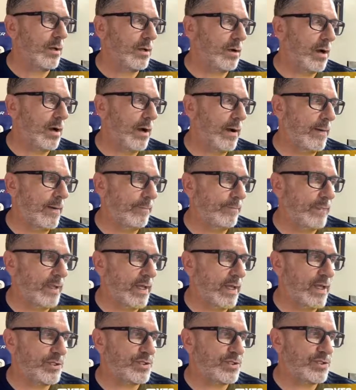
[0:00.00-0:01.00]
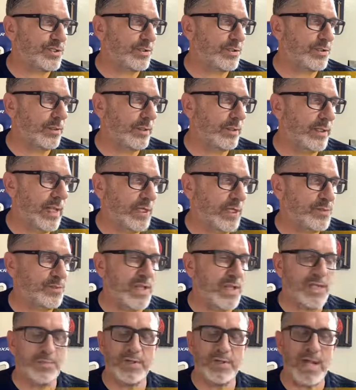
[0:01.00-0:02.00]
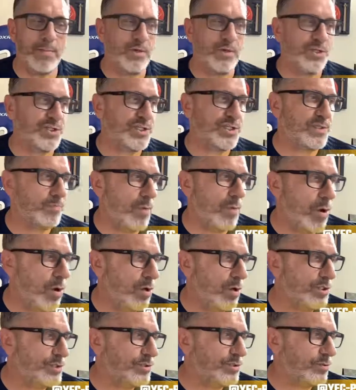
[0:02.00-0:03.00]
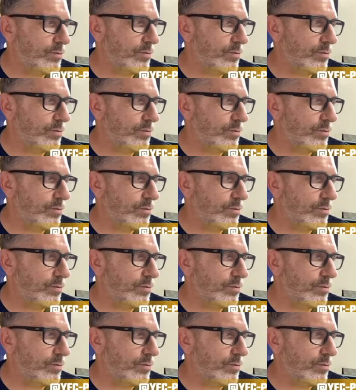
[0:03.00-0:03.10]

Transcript: and that's becoming a small